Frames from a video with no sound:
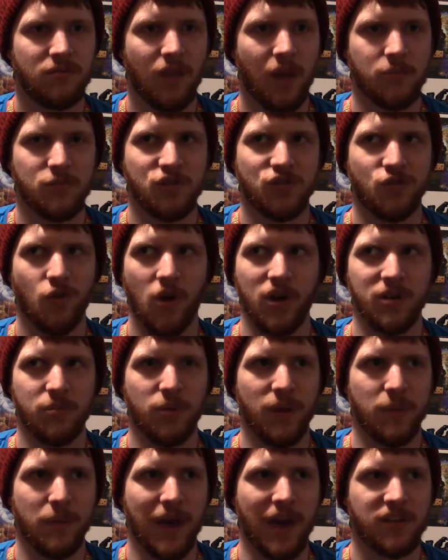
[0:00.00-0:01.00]
I'm just trying to
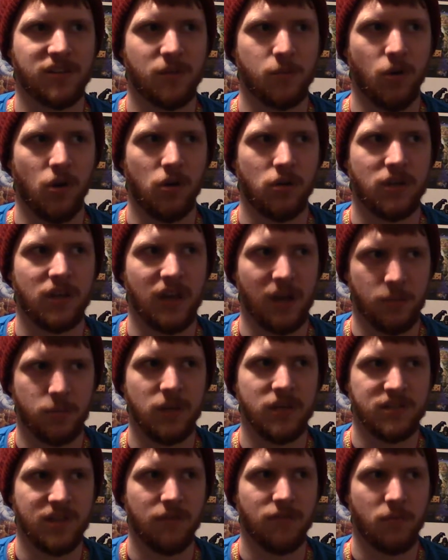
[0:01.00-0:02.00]
play basketball. Can I
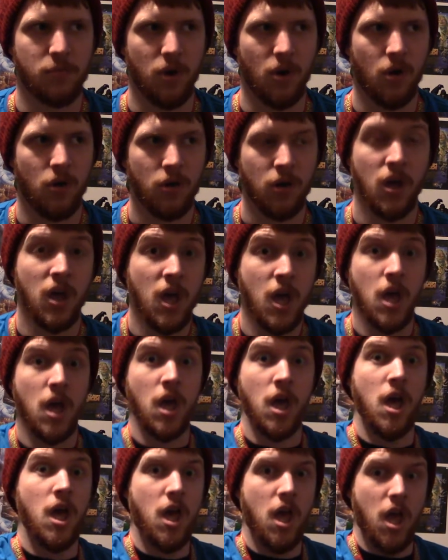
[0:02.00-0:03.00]
please have the ball?
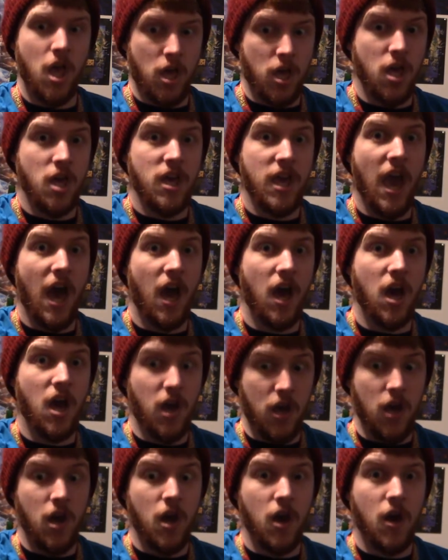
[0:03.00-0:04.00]
Yeah,
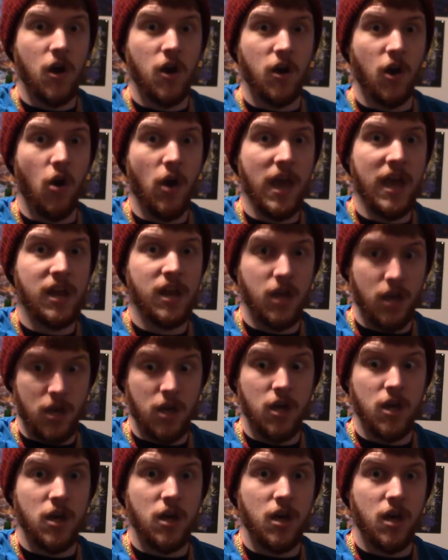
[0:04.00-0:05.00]
go ahead.
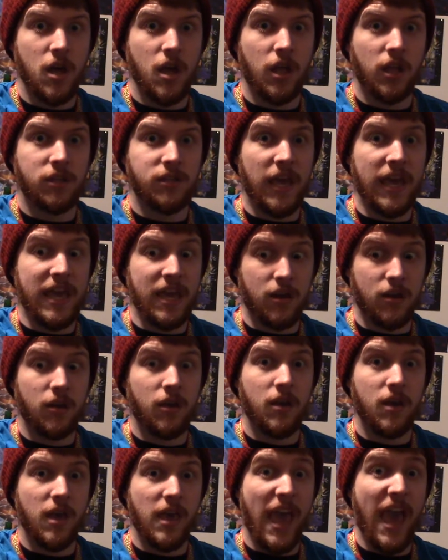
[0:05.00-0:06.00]
Take it.
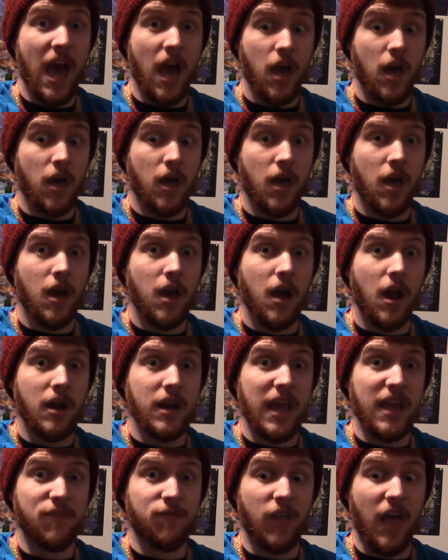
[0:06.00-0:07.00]
Yeah,
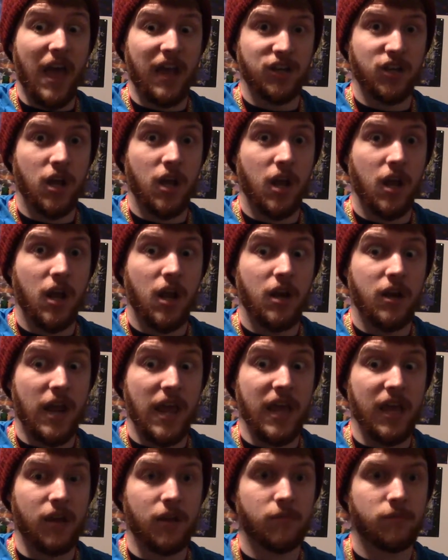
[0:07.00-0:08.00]
take it, Flash.
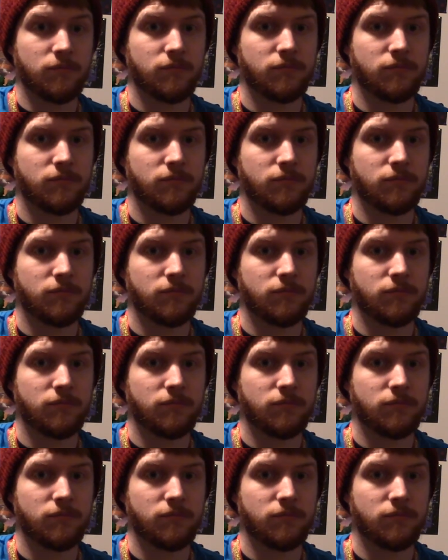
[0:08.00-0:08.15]
Take it.